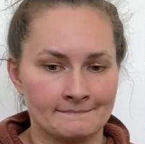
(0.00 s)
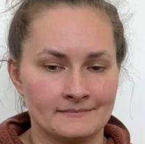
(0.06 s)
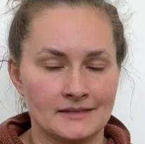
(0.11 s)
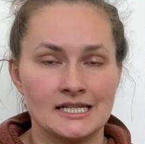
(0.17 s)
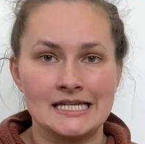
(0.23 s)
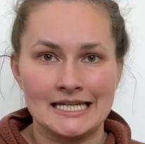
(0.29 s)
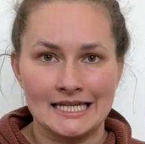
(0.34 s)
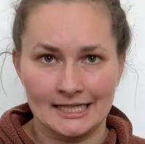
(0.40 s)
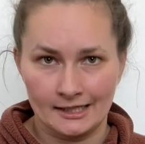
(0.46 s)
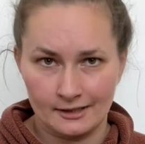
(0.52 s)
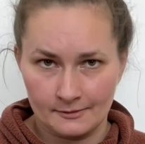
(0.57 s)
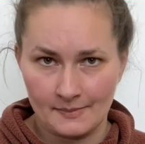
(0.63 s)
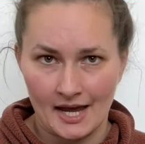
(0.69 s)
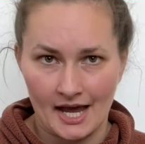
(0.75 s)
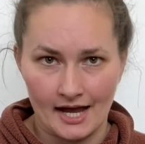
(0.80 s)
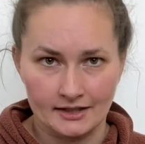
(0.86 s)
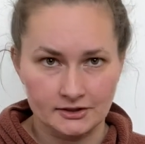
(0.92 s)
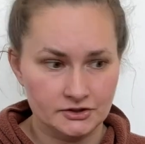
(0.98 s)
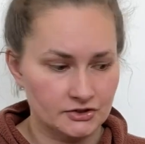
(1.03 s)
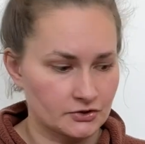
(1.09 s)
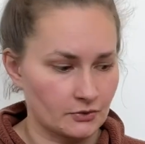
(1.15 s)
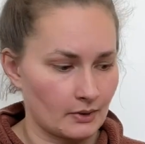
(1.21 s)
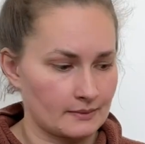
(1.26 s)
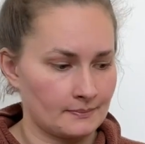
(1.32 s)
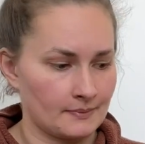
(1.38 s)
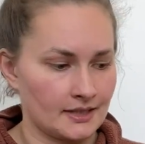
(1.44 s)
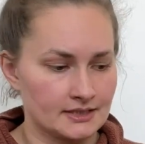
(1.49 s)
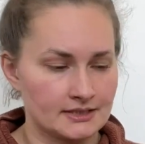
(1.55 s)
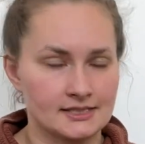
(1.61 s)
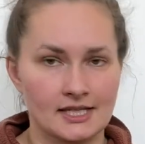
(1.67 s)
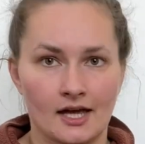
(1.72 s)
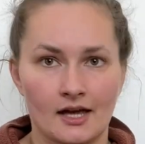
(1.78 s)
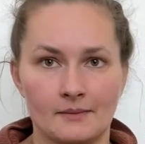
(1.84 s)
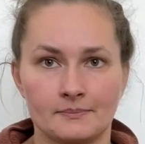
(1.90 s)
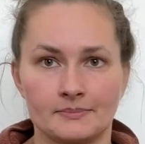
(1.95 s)
knitted patch. So I picked
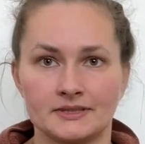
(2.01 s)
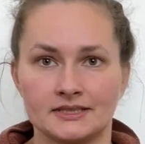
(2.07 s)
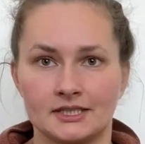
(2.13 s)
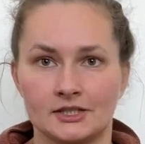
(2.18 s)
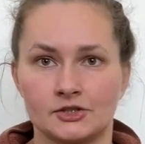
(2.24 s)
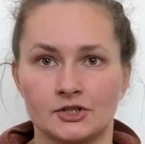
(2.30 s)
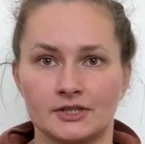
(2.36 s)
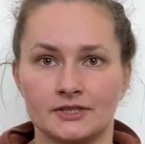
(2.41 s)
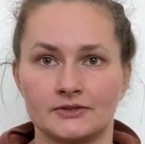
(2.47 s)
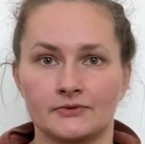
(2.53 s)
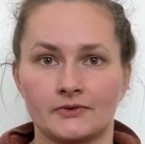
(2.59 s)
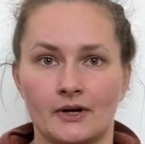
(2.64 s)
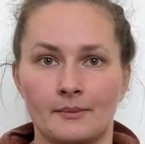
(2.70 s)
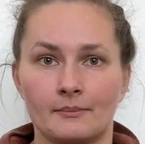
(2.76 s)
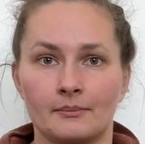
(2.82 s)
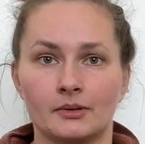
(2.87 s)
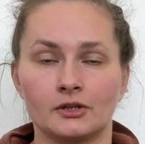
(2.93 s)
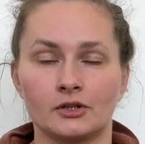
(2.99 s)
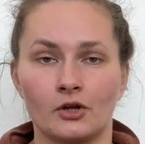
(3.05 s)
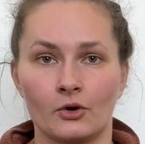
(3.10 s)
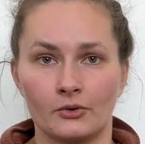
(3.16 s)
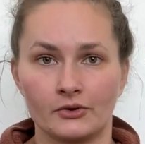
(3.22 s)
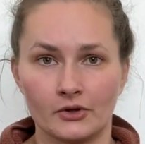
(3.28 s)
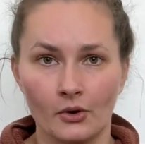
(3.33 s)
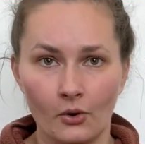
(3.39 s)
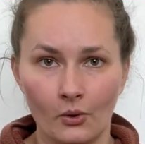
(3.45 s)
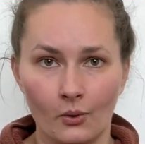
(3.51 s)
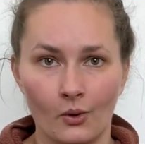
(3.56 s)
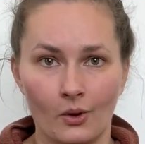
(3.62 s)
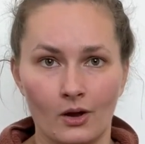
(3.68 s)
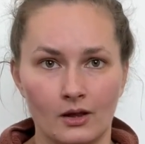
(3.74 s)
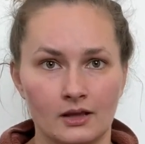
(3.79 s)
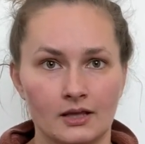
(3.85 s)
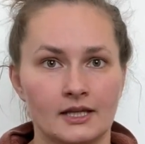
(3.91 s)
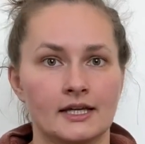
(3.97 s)
up stitches from below the
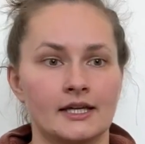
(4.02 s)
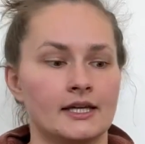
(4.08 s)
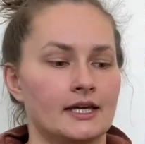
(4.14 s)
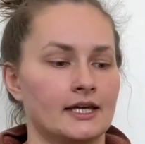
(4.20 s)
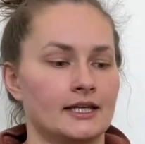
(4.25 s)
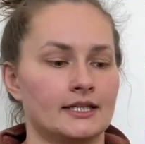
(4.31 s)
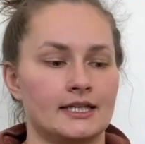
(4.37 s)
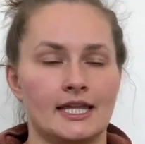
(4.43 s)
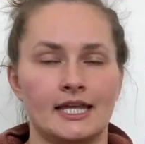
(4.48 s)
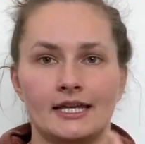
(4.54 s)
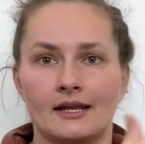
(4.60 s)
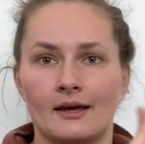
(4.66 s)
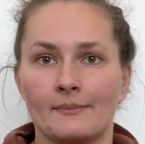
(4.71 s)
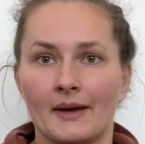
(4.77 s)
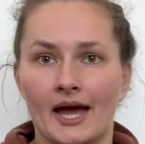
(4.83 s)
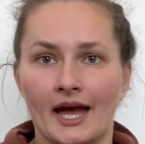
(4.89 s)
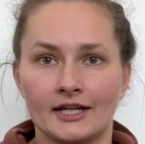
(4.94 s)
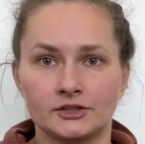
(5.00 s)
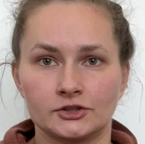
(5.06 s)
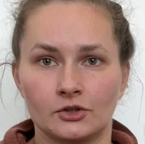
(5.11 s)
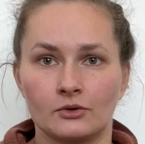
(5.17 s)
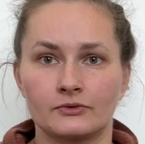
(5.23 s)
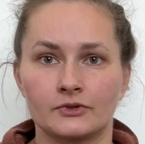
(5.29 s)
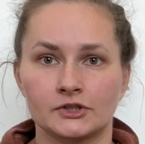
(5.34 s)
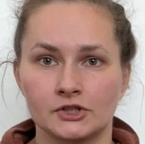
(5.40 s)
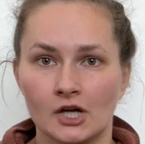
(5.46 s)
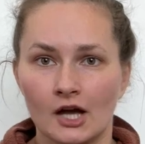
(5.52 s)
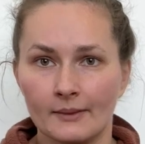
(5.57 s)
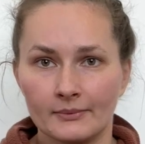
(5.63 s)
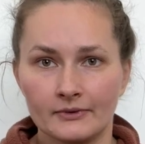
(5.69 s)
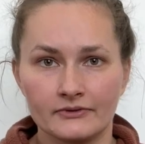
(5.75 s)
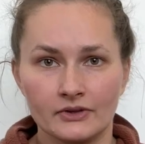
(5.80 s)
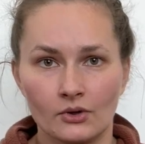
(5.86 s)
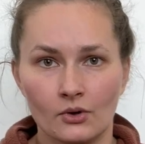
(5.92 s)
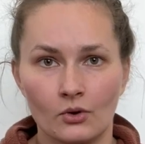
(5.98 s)
hole knit a patch over top of
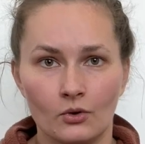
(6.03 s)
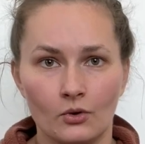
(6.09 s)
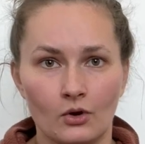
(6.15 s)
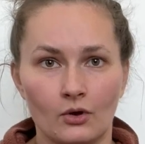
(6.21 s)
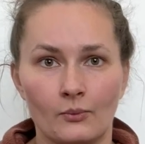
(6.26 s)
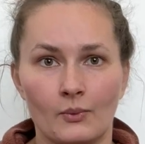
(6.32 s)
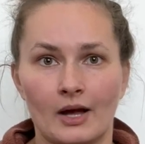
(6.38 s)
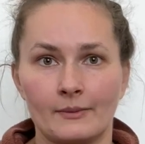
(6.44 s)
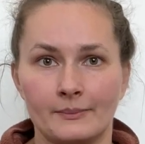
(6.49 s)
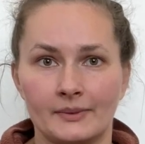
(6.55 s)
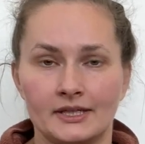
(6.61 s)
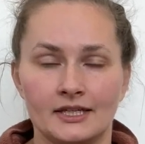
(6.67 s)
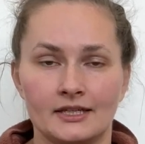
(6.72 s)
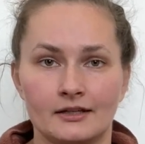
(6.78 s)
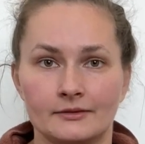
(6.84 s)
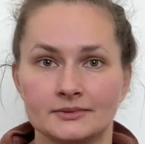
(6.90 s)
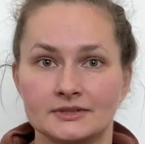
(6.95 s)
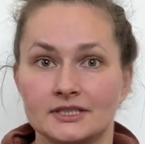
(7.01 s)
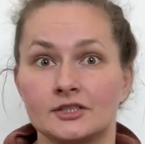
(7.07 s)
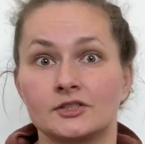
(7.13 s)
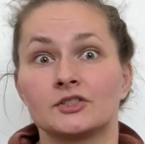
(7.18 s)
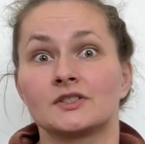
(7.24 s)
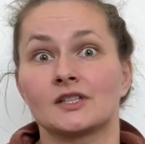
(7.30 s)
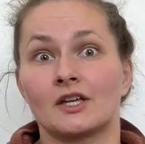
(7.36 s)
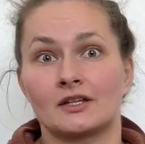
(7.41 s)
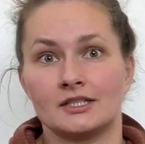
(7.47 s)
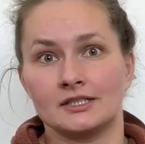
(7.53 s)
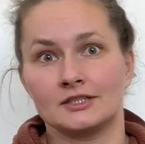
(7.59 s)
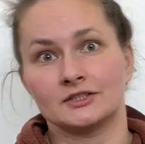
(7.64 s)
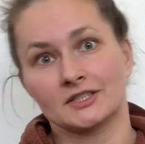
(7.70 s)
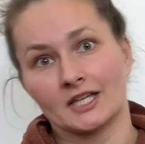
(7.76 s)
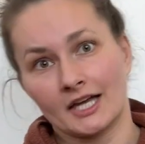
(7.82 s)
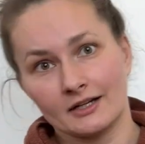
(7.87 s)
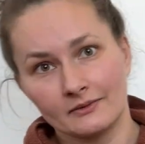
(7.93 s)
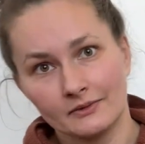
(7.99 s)
the hole while picking up stitches on each
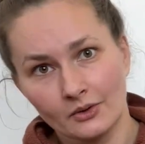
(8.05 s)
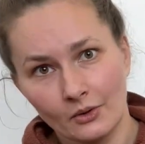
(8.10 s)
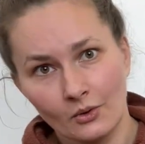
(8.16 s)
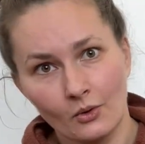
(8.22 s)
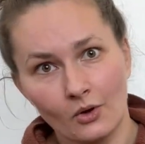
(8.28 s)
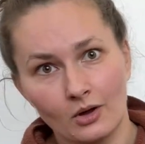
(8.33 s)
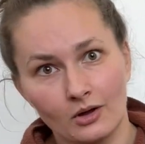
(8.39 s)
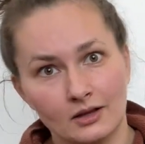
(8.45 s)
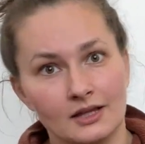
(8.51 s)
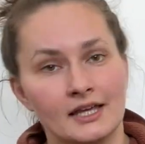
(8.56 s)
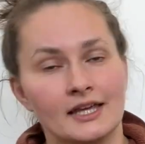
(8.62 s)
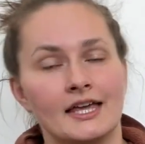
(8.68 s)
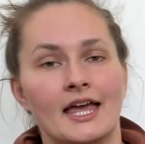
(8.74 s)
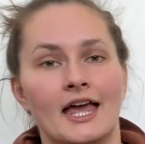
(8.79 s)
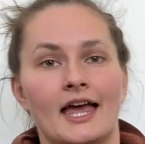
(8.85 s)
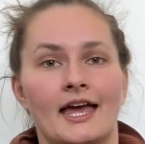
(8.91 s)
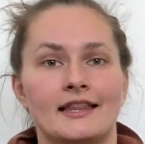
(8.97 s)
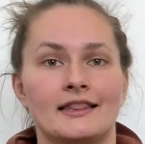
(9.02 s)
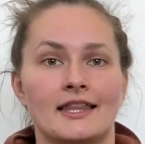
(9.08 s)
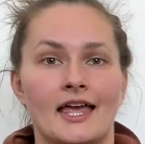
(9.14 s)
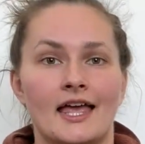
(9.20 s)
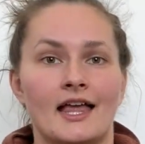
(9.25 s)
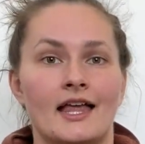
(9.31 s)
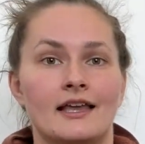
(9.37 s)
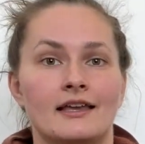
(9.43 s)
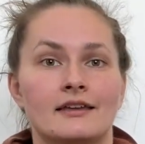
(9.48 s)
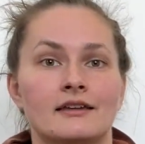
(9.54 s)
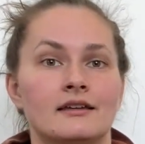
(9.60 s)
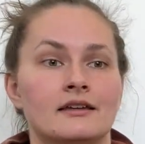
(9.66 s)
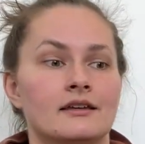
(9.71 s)
side of the hole, and then